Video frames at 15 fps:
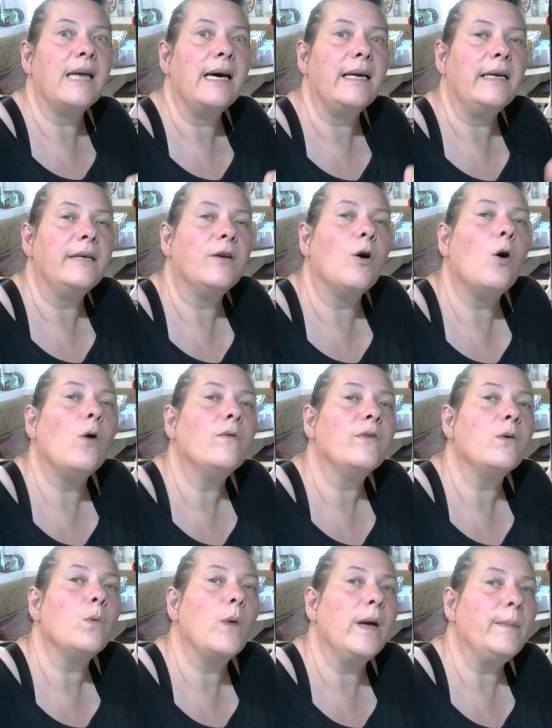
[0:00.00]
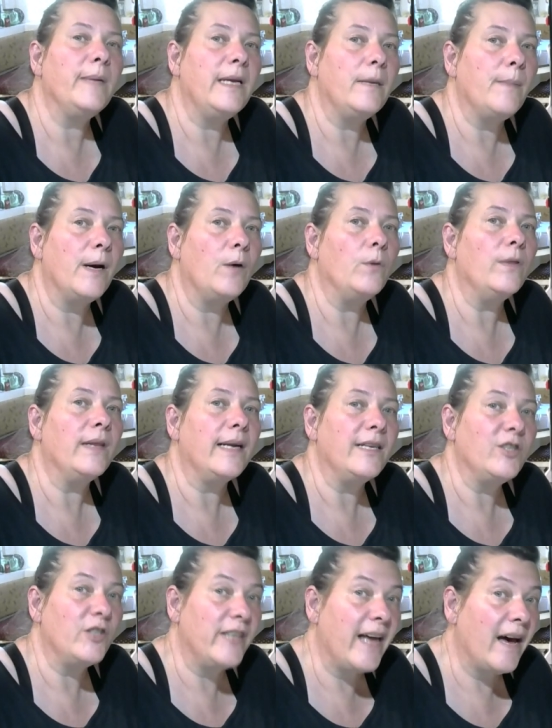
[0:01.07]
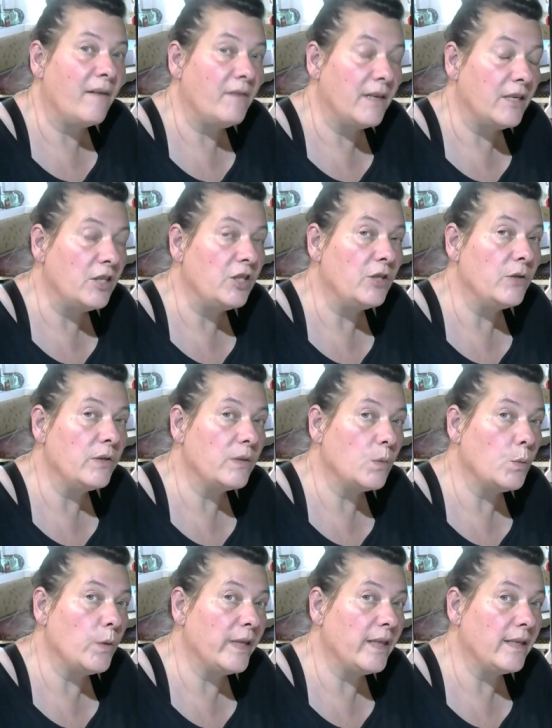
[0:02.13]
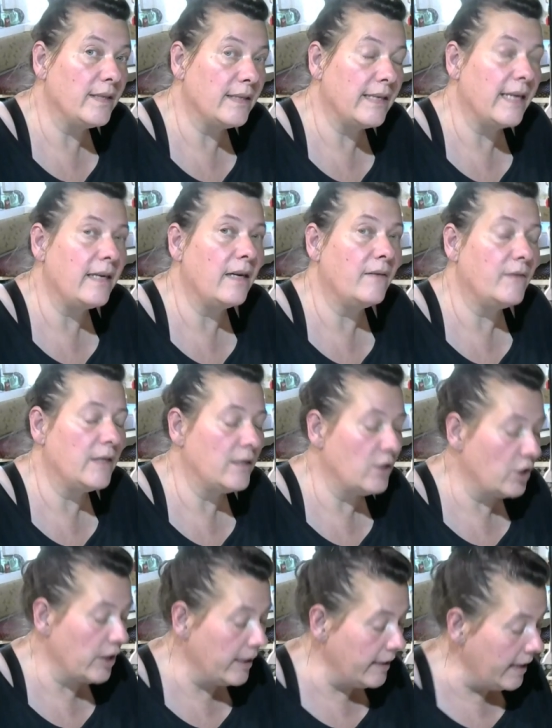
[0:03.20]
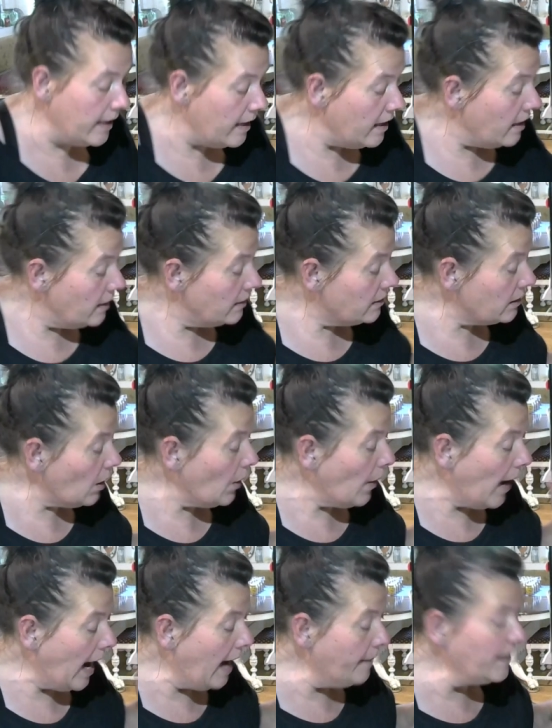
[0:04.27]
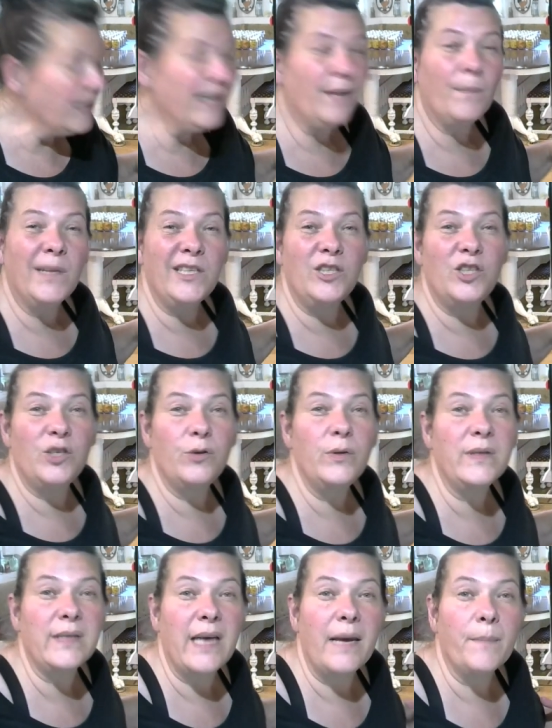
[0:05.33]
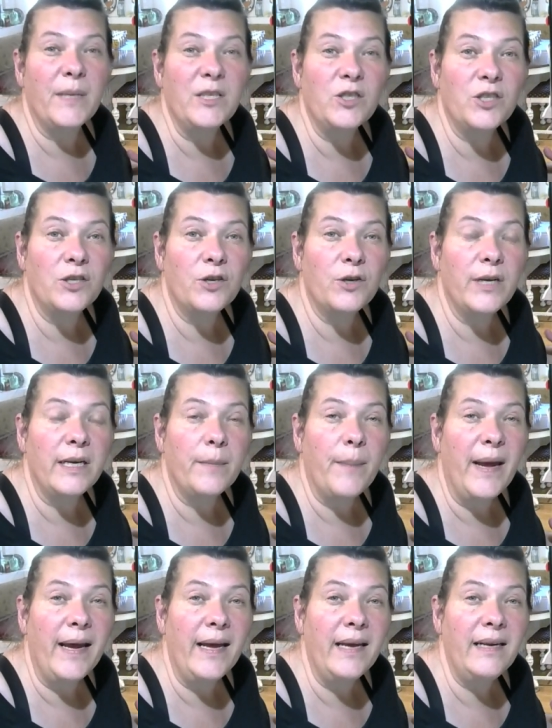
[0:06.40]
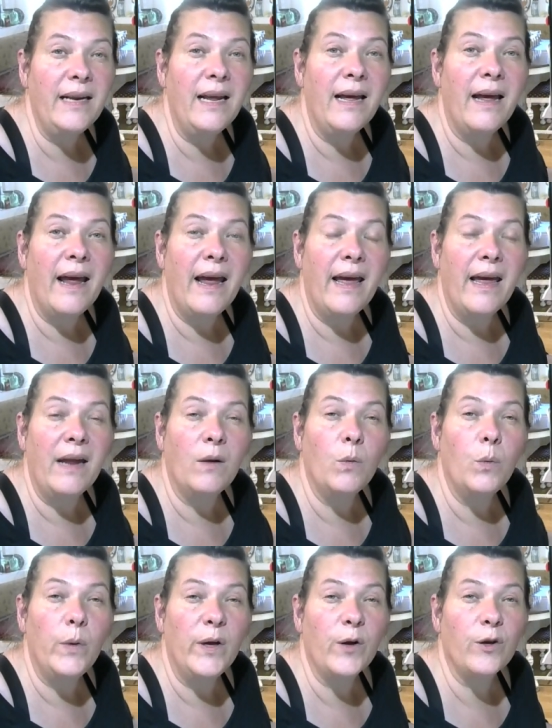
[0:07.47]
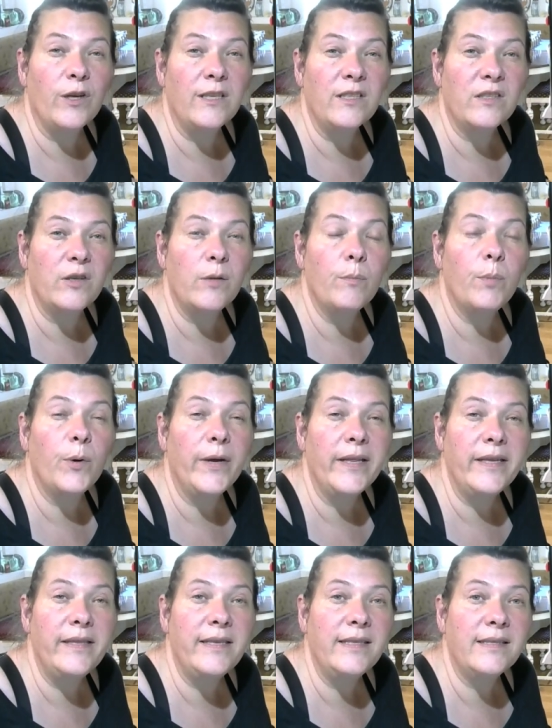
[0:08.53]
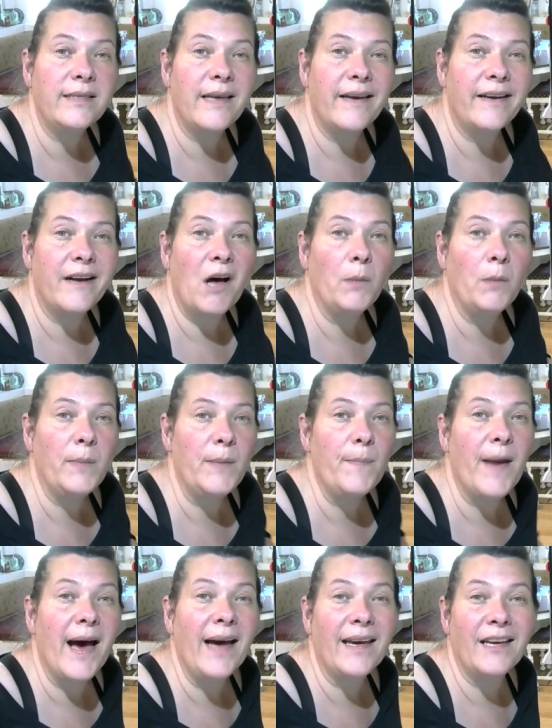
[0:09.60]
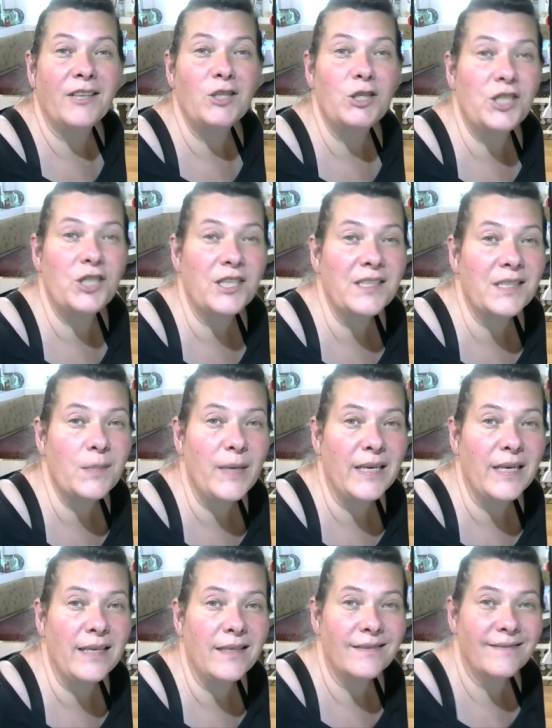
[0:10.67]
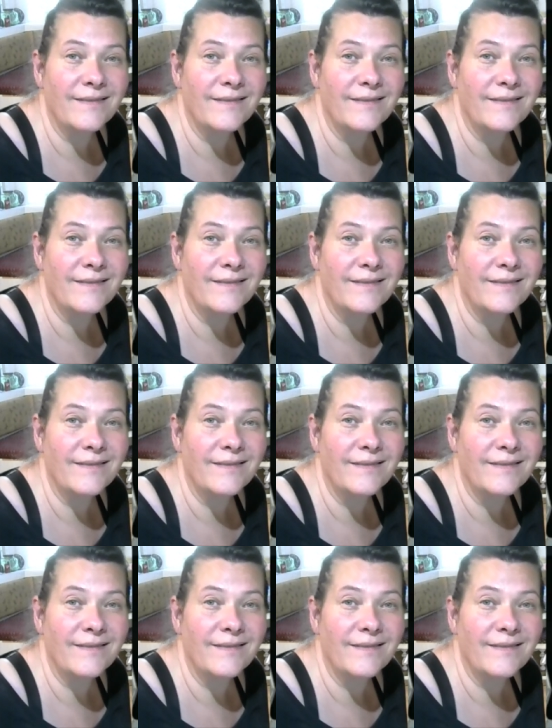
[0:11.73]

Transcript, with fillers: not an overwhelming amount that I should have issues with the set of this jelly. So I'm gonna get my juice and my sugar in a pan and we are gonna start boiling this and I'll be back in just a minute.